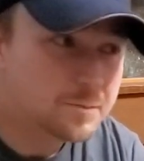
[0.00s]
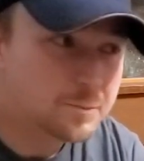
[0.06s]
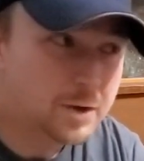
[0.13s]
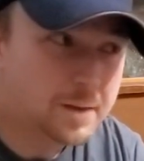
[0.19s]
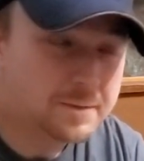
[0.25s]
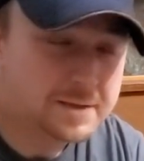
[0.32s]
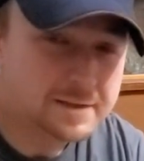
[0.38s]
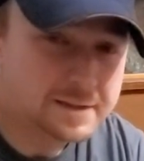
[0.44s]

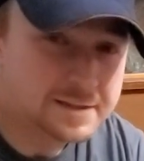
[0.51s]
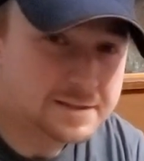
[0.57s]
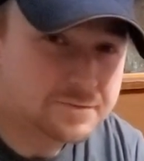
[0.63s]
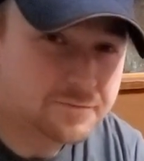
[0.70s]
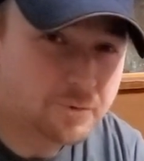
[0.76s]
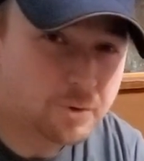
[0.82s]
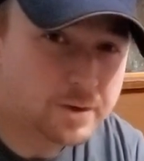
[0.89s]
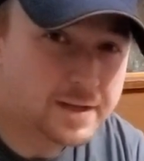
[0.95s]
probably at least
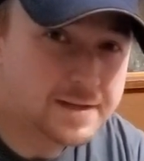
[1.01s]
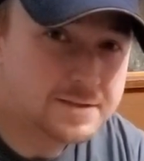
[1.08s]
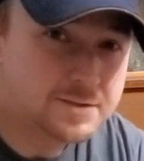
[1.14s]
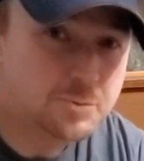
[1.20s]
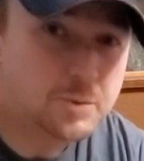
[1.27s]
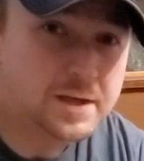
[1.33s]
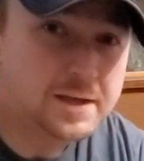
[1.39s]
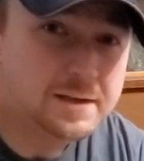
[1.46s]
4 days
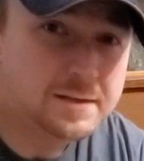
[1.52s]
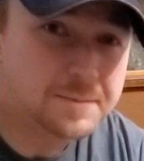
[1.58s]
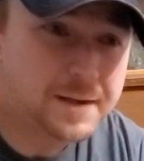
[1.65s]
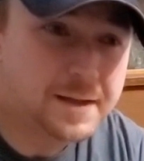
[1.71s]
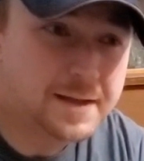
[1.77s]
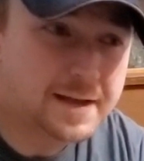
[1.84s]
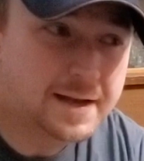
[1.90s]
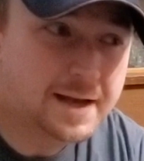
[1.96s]
a week,
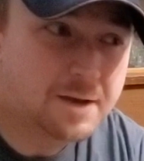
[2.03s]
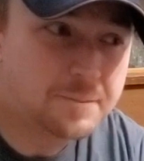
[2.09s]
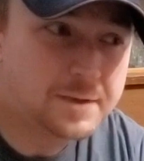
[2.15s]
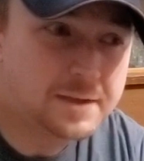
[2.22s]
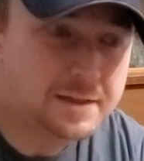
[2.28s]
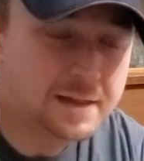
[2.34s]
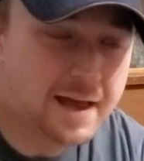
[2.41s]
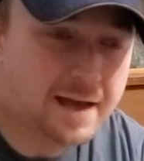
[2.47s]
depending on how
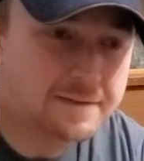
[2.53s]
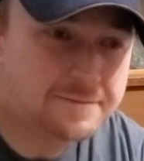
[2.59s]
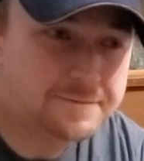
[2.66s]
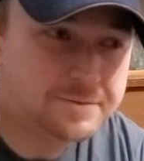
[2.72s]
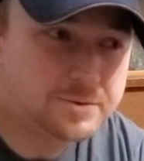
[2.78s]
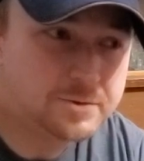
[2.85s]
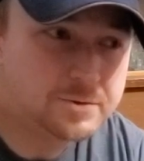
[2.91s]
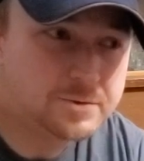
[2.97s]
many live
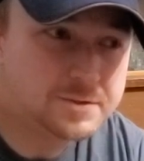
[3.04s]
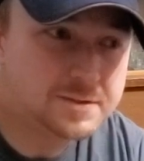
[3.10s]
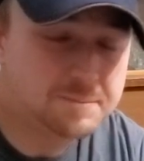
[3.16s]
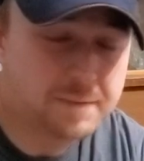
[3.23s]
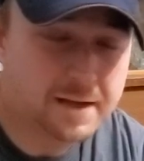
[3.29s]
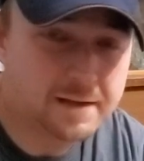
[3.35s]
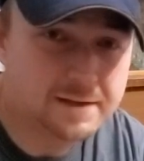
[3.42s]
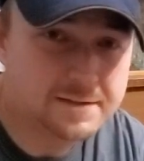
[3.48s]
foods
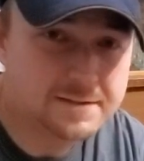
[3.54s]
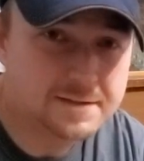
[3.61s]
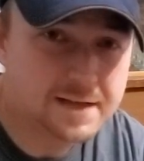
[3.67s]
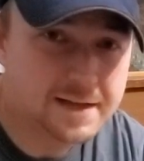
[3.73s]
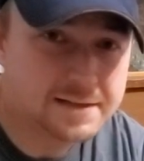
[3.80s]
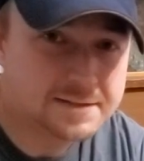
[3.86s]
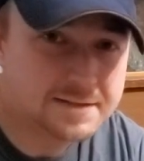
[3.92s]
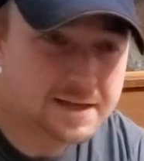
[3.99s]
and pellets that
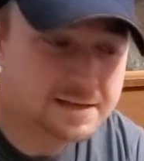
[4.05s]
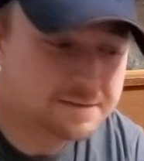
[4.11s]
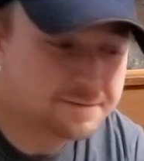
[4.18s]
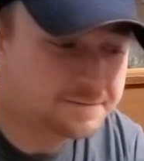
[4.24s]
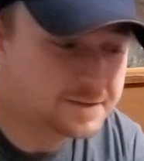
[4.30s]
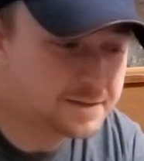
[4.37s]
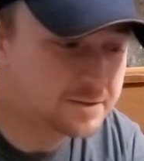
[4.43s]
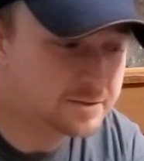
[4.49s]
I decide to
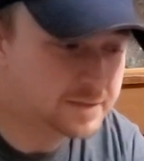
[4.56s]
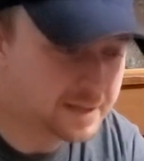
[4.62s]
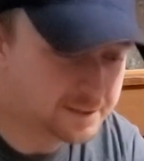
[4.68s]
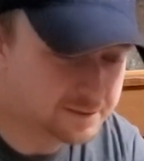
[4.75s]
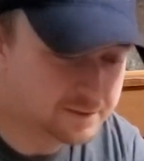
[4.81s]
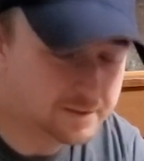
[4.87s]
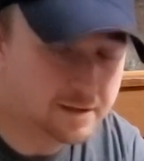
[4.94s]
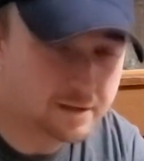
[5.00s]
feed, or
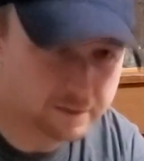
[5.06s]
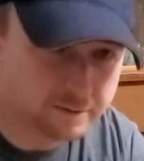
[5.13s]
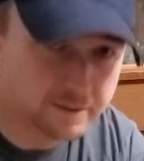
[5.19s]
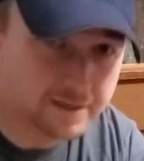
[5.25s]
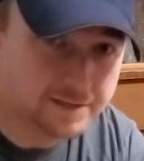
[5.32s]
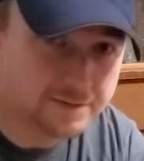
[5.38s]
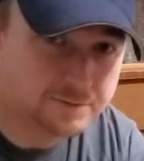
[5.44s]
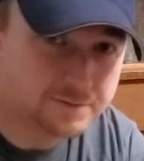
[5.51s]
Tetracolor
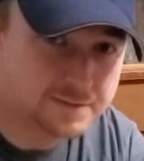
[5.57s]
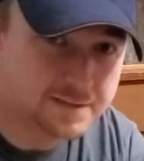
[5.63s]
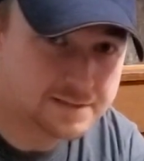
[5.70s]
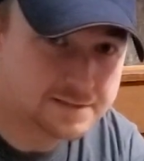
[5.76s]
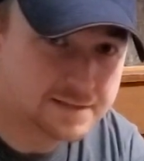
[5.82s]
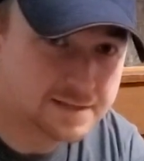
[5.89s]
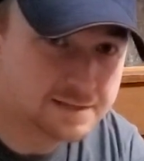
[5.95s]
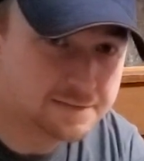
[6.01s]
granules I
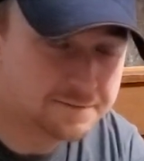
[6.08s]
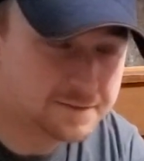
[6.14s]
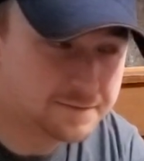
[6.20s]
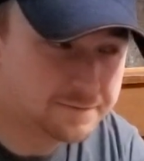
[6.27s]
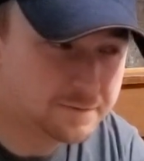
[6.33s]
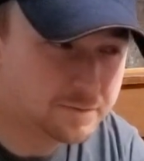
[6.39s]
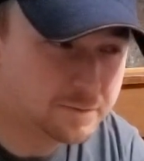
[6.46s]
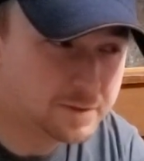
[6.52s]
decide to
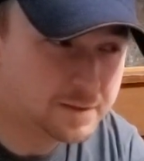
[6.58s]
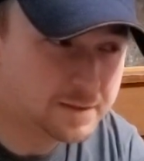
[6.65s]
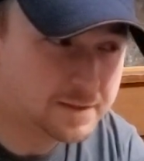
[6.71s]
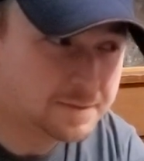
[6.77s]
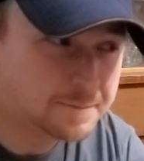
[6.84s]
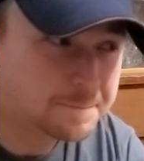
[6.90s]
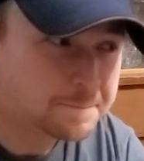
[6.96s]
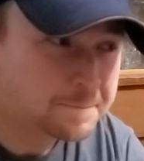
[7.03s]
feed for the
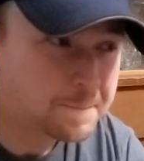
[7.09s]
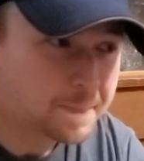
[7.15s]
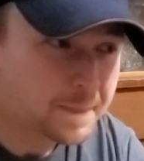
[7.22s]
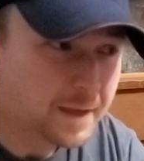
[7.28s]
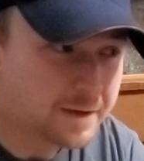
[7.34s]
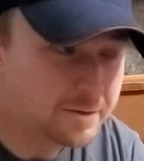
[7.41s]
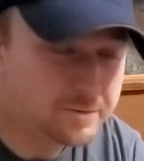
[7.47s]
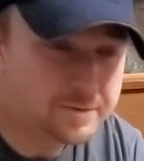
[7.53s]
week.
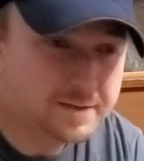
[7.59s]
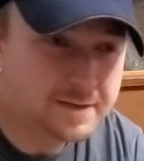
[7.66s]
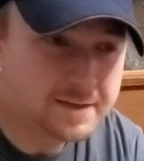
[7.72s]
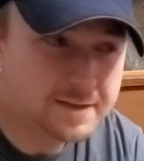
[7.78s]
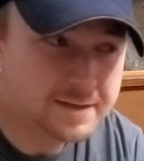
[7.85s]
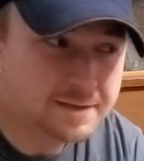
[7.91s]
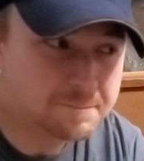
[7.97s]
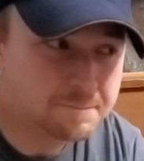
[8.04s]
I don't
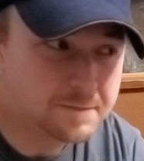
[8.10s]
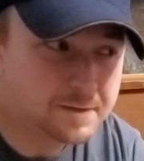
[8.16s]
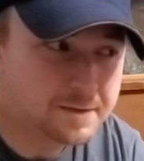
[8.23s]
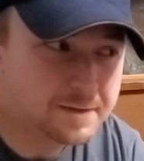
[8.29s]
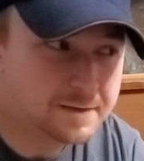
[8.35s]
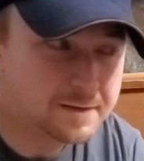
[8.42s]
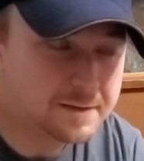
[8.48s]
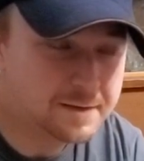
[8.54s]
think it
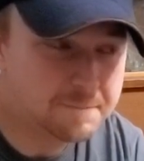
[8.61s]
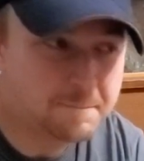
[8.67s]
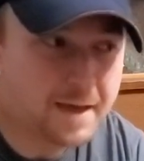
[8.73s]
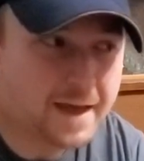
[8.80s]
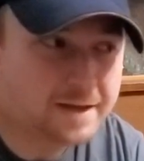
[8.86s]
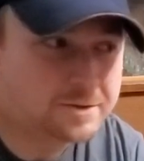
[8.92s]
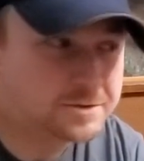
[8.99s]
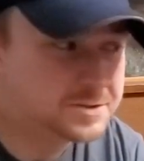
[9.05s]

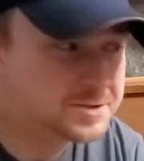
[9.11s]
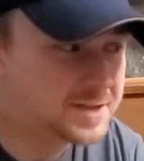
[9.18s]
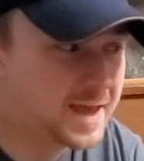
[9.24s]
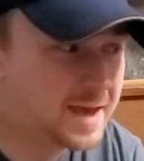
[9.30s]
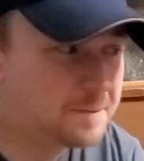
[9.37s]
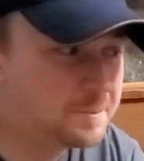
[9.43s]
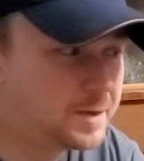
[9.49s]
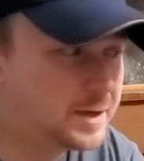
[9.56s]
matters
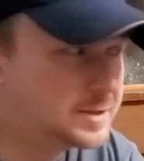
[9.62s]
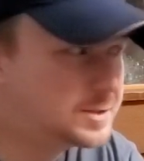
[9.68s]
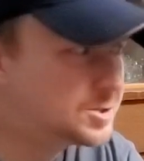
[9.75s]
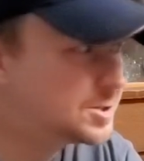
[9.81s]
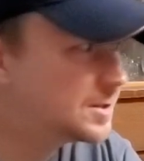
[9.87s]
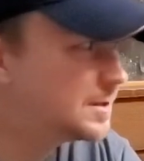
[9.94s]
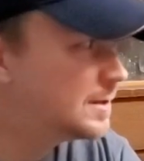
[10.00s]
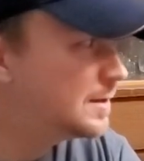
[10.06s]
that
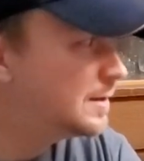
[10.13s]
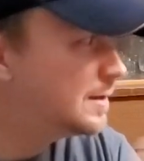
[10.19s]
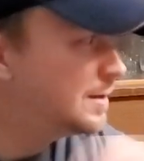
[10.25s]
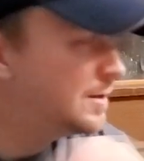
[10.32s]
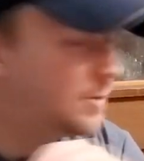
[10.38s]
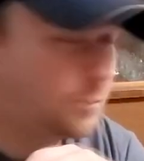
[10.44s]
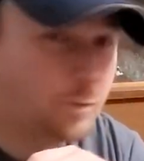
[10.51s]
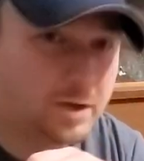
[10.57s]
much
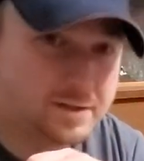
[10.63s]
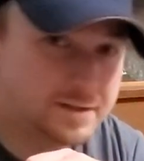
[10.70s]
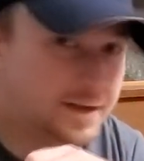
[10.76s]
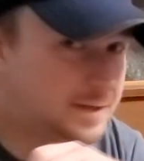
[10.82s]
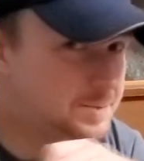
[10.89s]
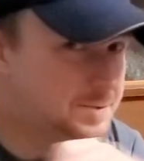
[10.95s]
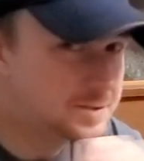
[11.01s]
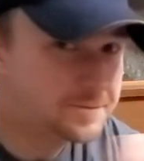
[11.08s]
what
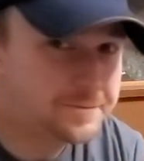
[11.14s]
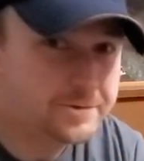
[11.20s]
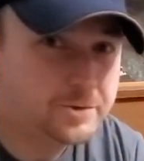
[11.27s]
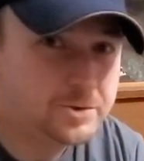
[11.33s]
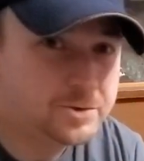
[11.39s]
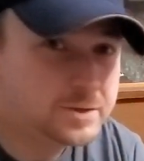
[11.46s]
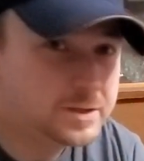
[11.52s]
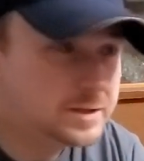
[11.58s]
types of
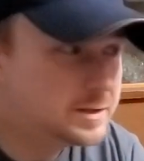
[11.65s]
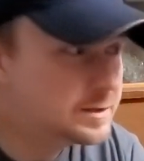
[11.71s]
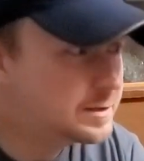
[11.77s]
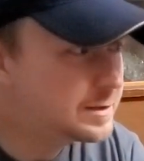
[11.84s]
food.